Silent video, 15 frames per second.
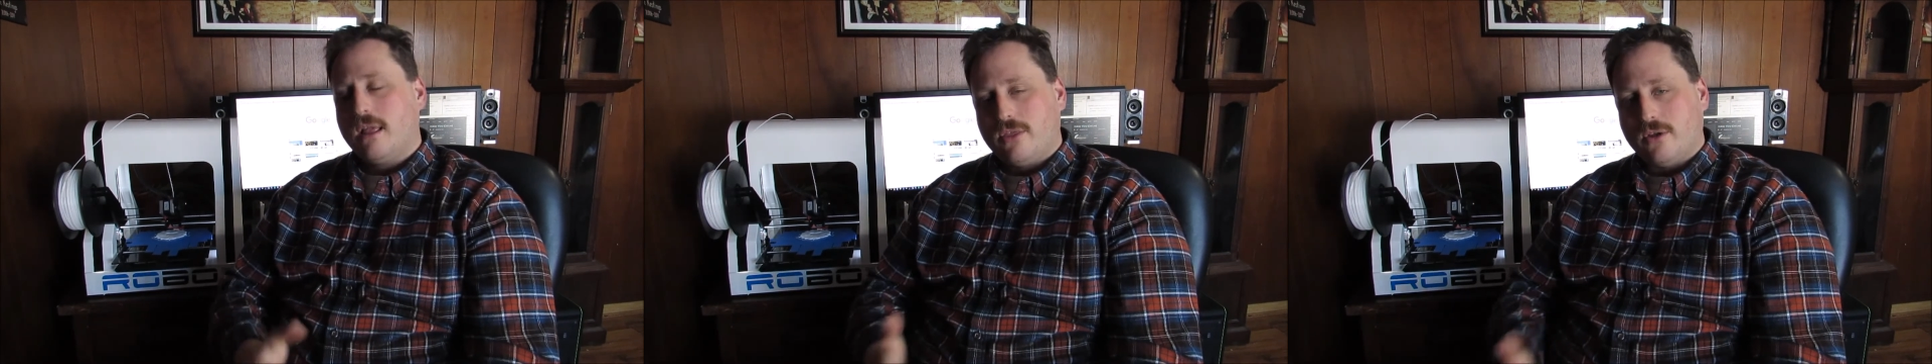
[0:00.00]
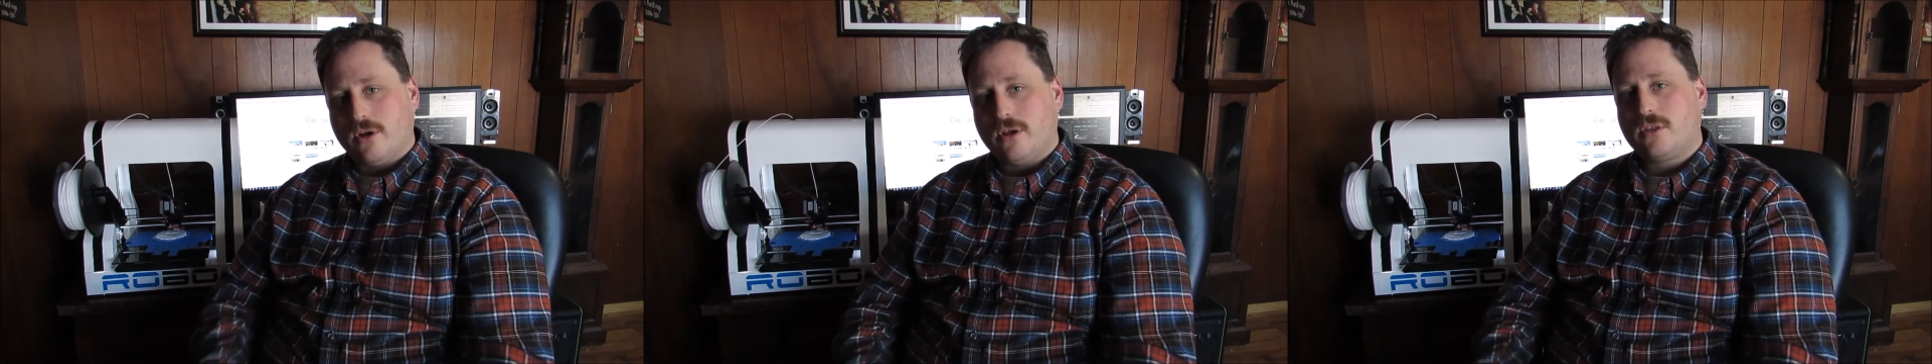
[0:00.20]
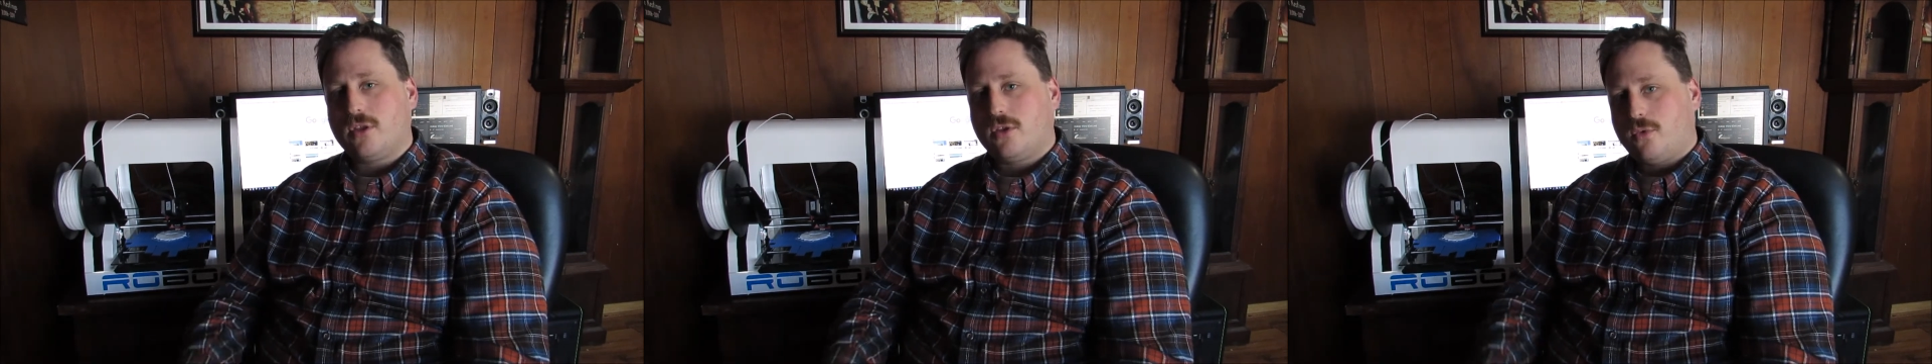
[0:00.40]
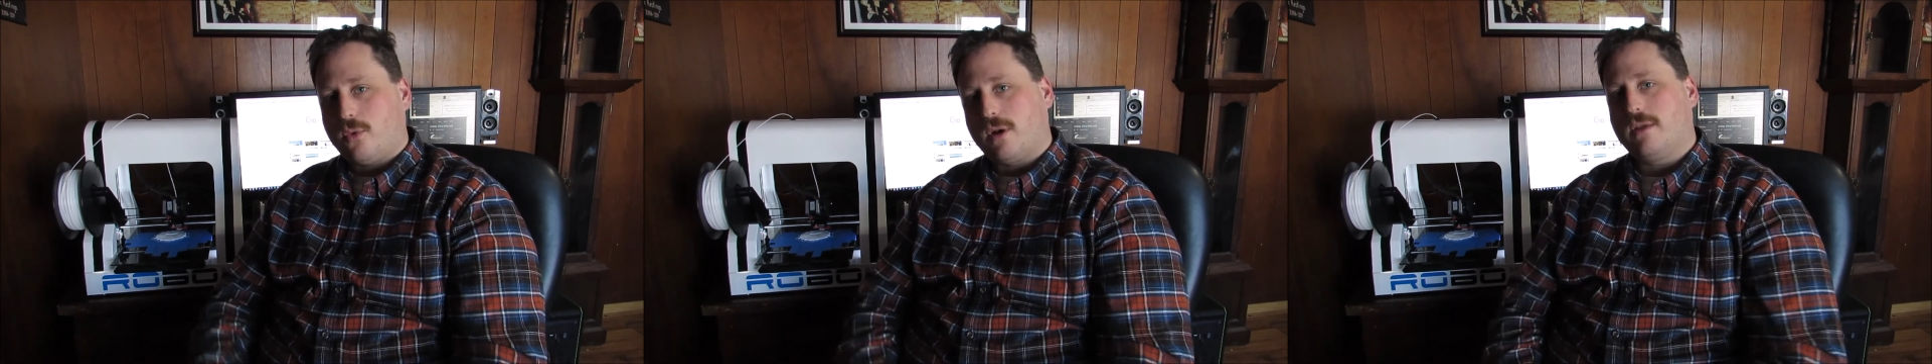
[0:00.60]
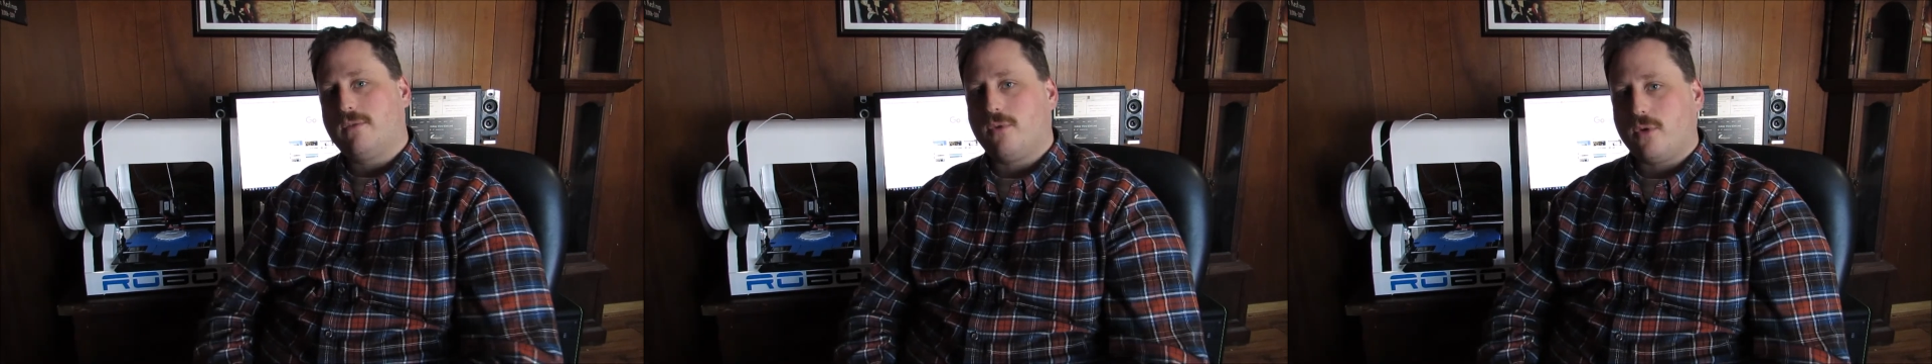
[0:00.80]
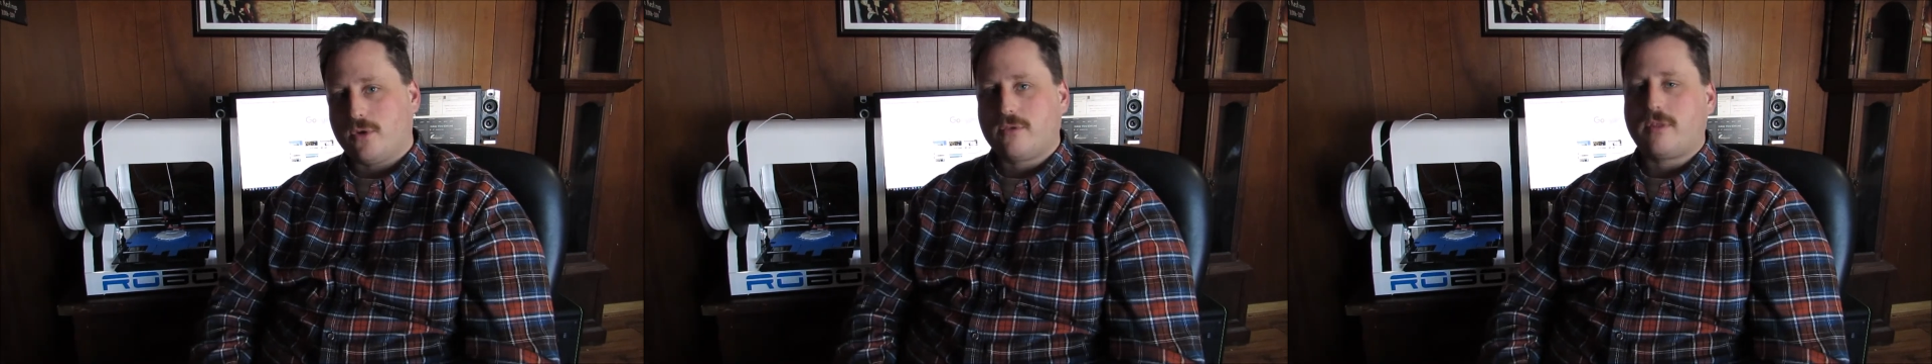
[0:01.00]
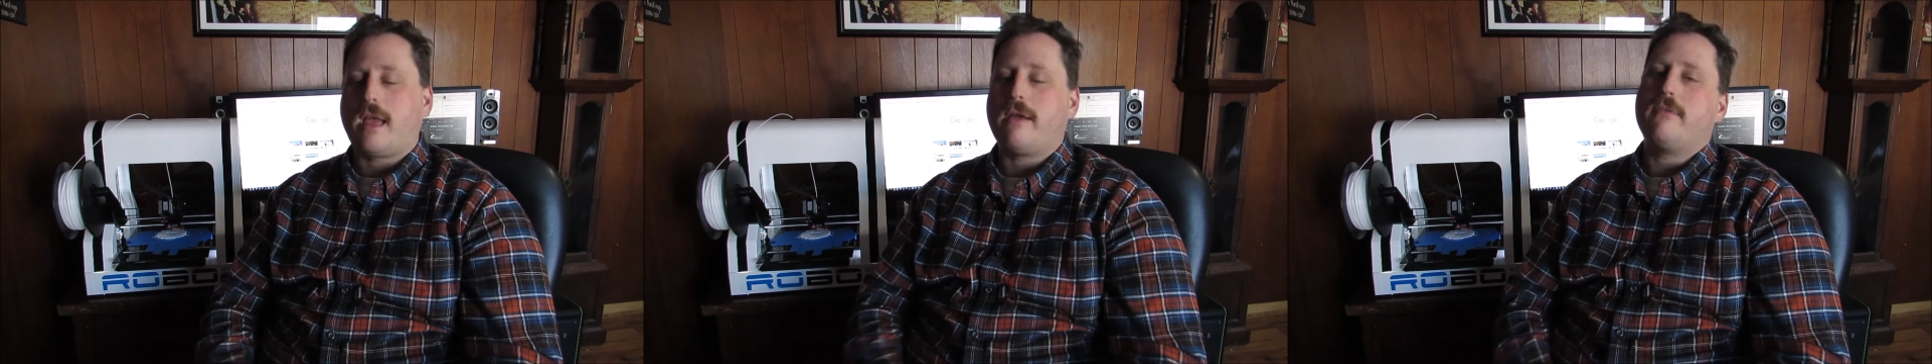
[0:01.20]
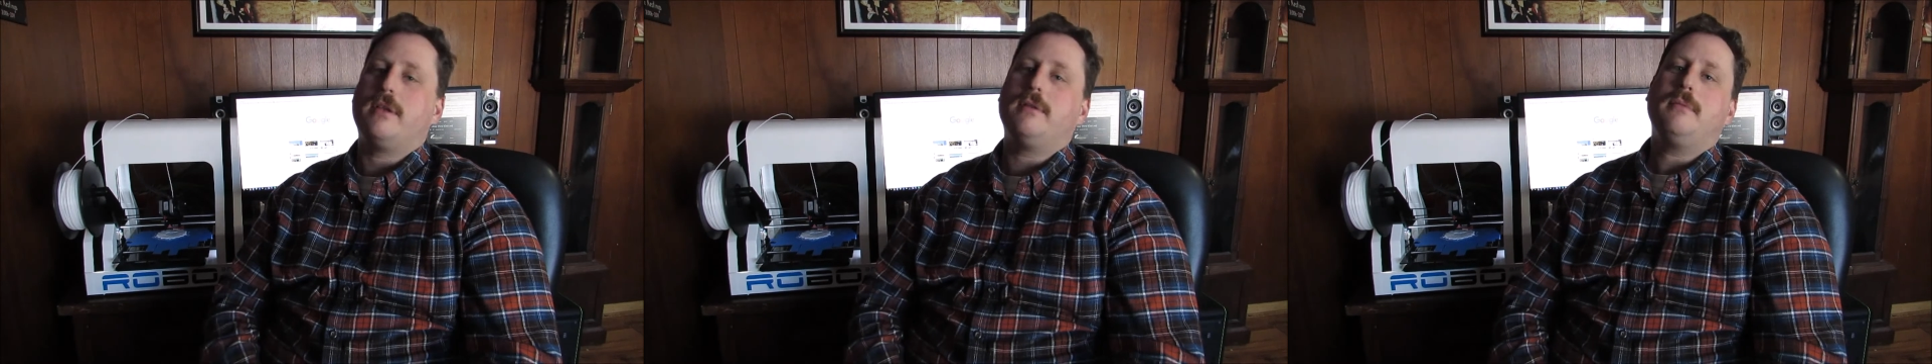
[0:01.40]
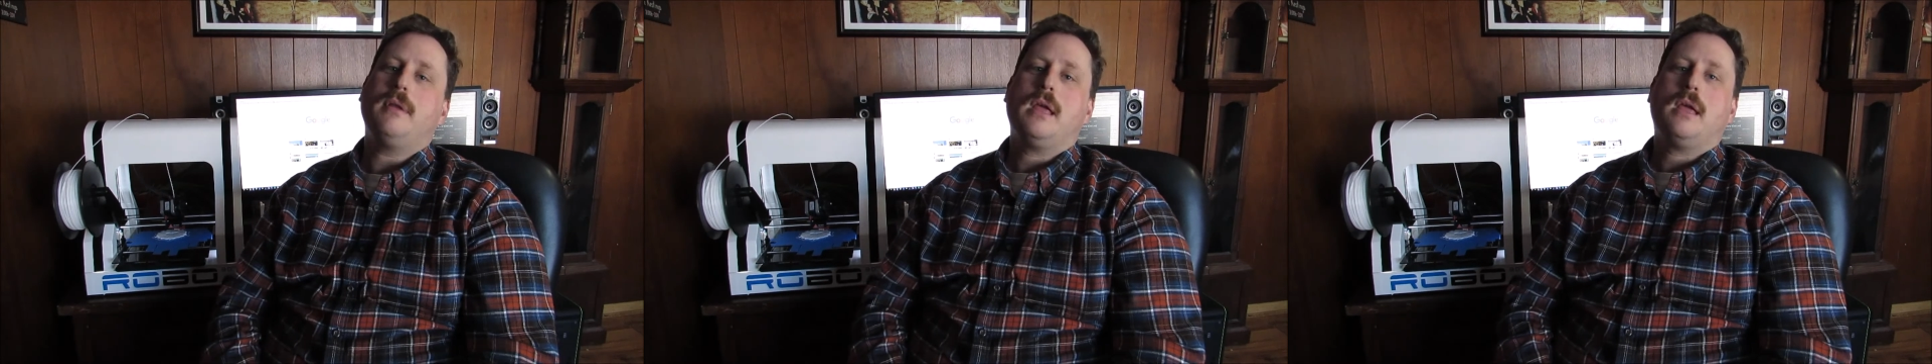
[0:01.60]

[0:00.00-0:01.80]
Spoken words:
There is a 24/7,